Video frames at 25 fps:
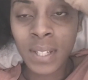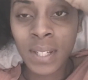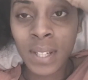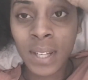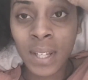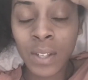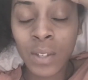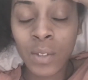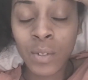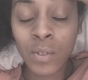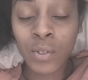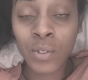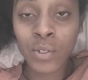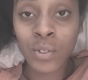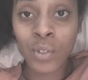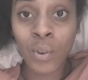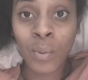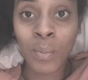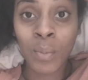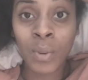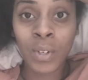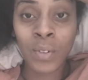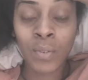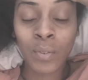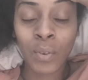thank you so
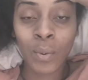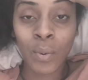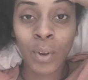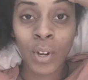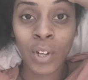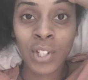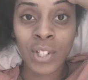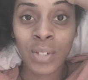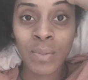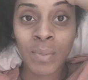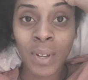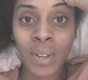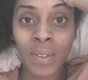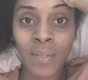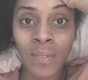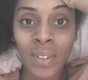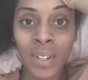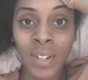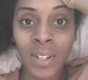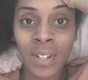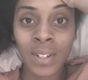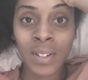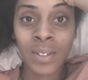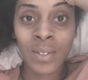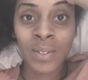much for watching my
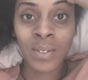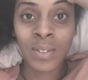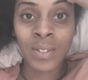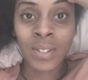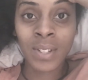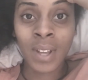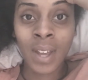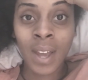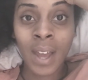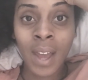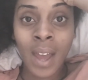videos.